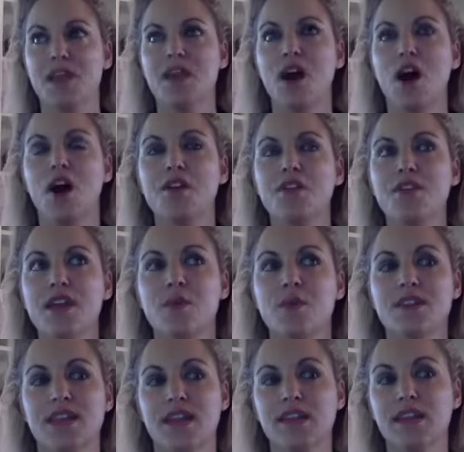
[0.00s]
our thing
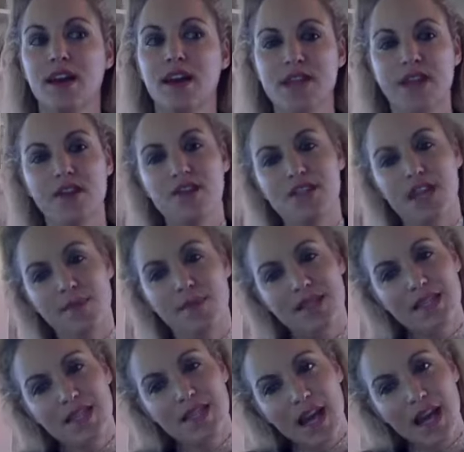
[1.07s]
was, I loved Entertainment
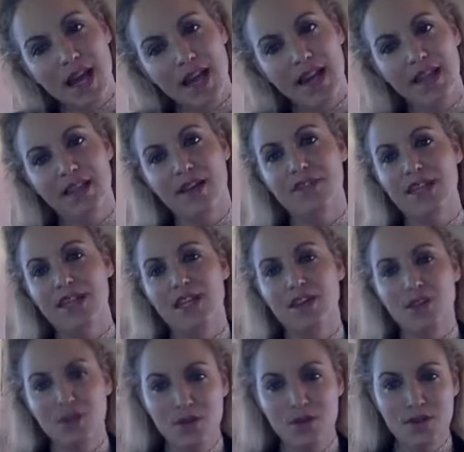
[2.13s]
Tonight. I loved E!
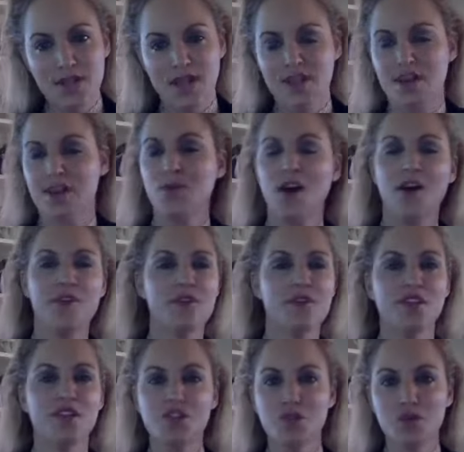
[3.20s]
News. I thought, wow, they're
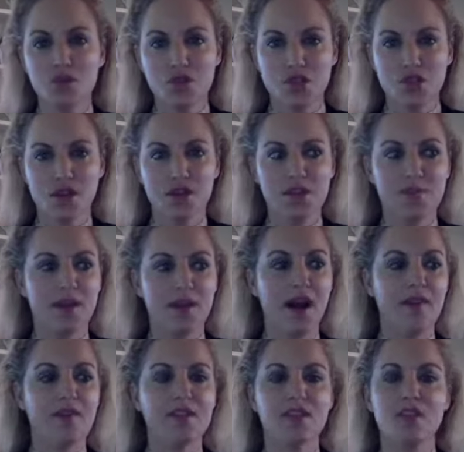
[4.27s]
such cool shows, but
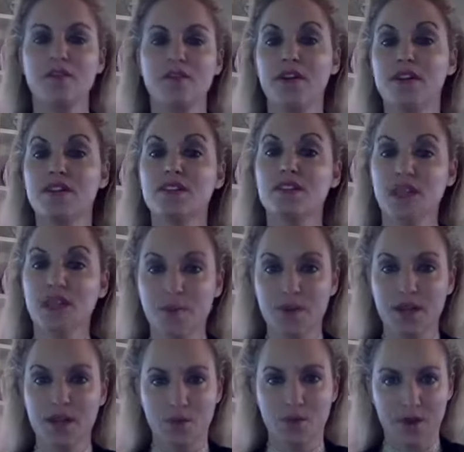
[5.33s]
obviously they're very
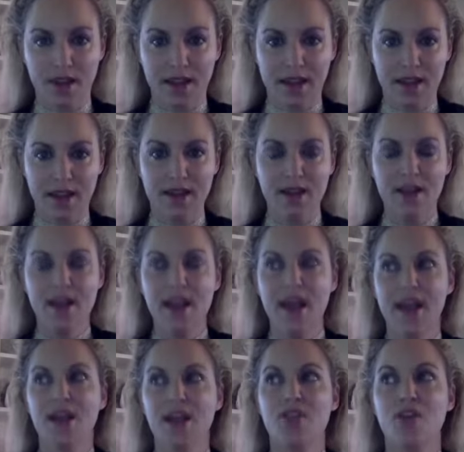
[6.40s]
celebrity oriented.
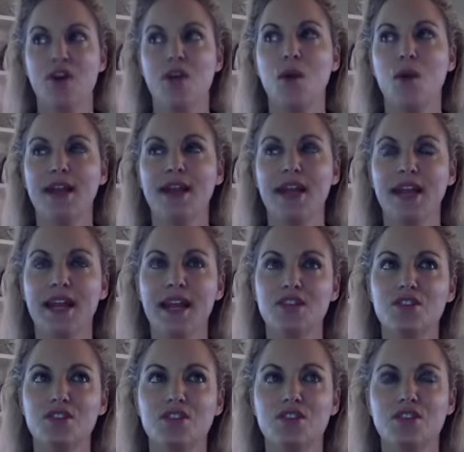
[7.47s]
And I thought, why can't I
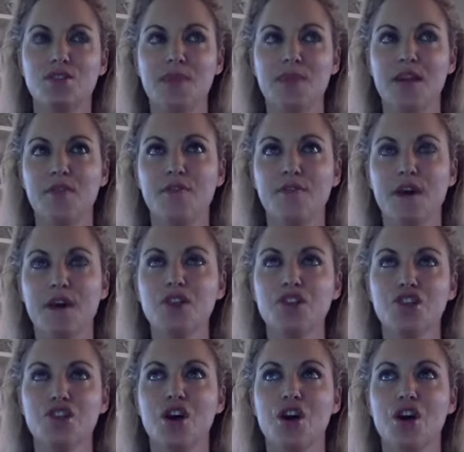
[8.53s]
make a fun
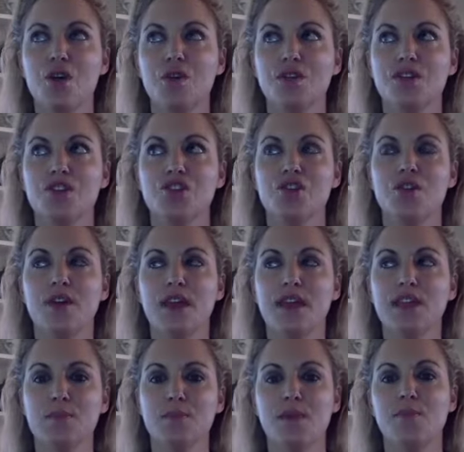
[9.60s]
show to
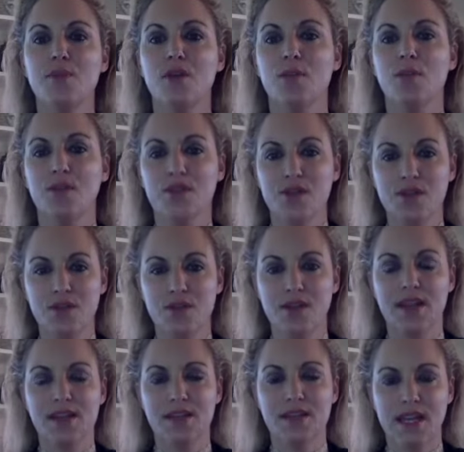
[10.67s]
showcase people and what they're doing
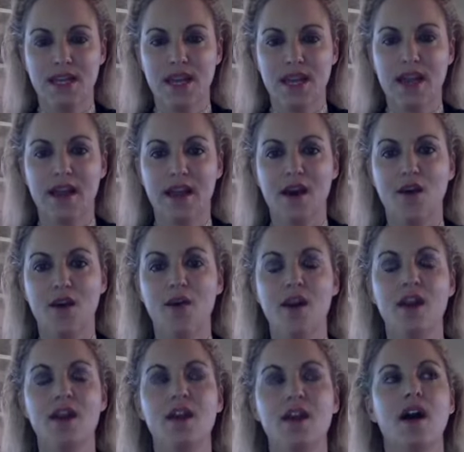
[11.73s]
in San Diego?
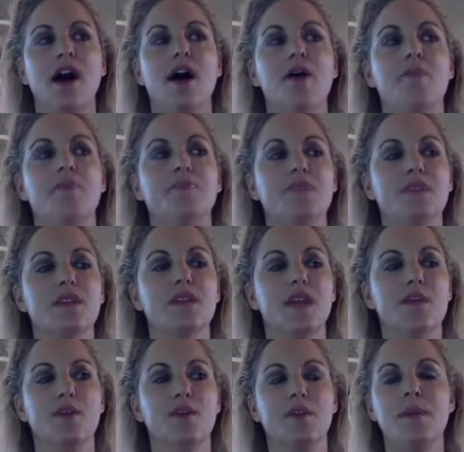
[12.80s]
Um,
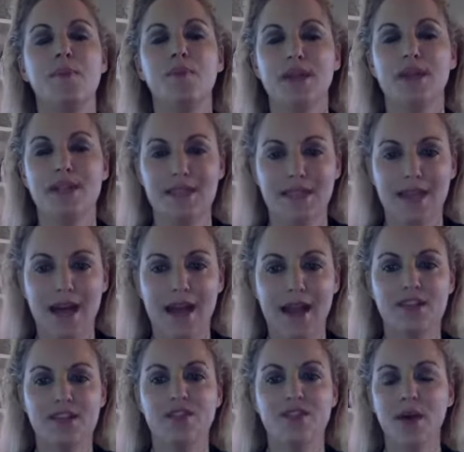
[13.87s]
and bring people
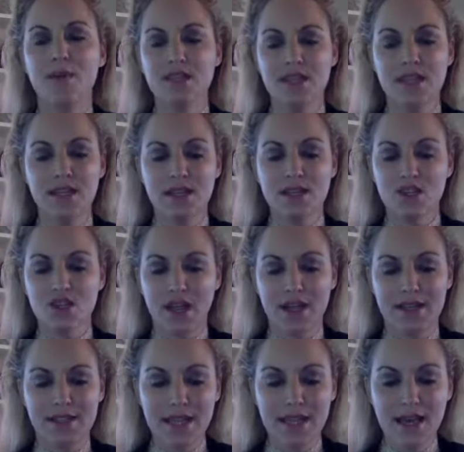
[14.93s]
inside. So that was the initial
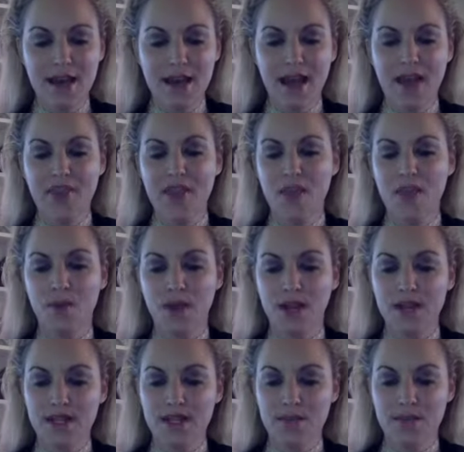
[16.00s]
idea. And then what I
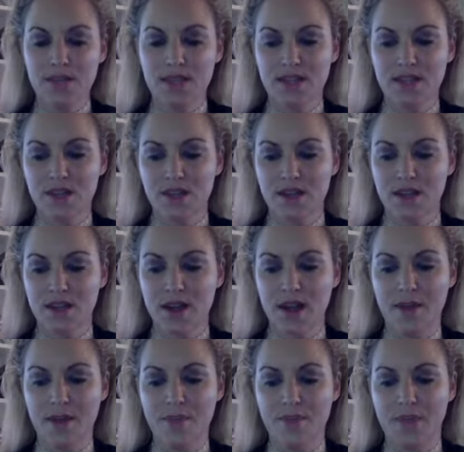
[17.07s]
did was I started,
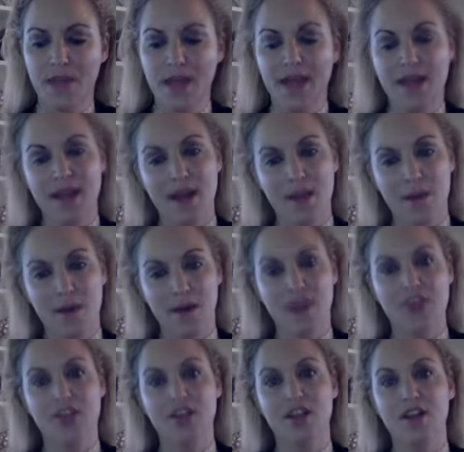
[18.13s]
um, I had a network. I
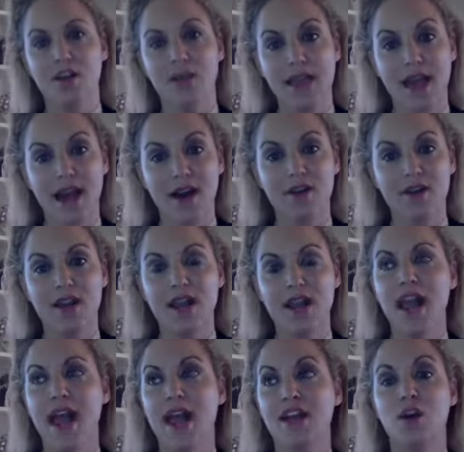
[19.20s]
started going out
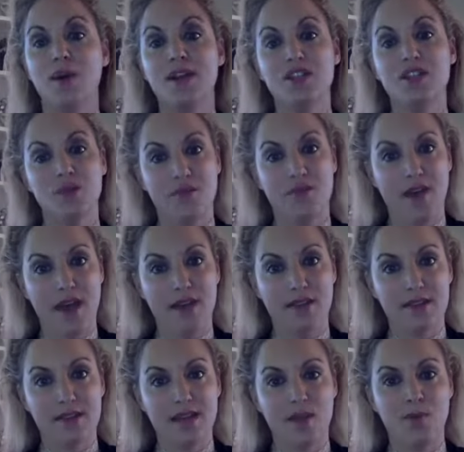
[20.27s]
and going to
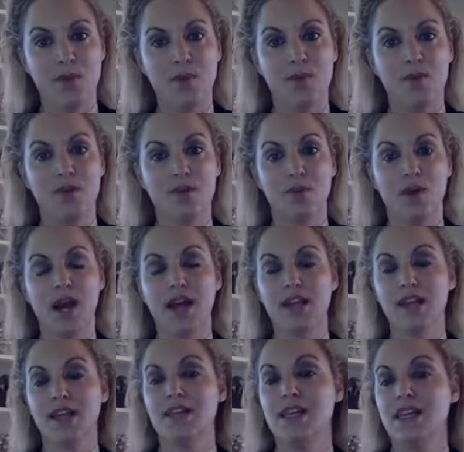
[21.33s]
events, and we were kind of
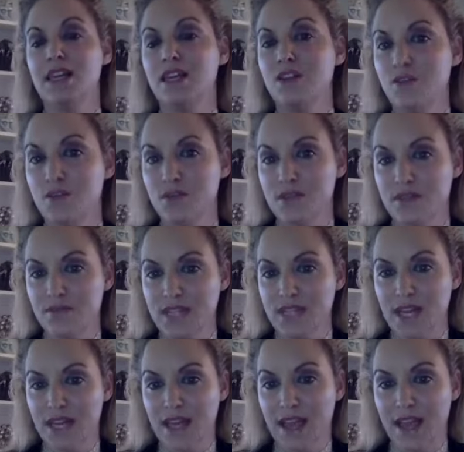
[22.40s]
like the E! News of
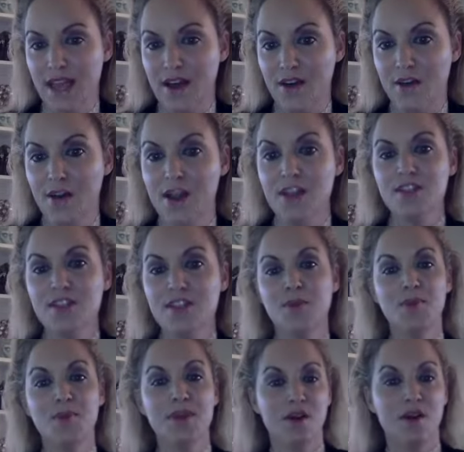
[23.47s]
San Diego. So
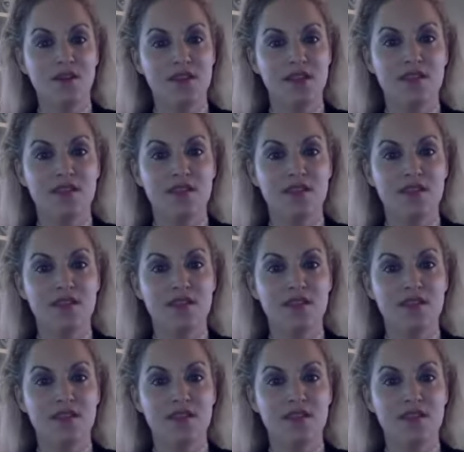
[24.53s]
we would go to these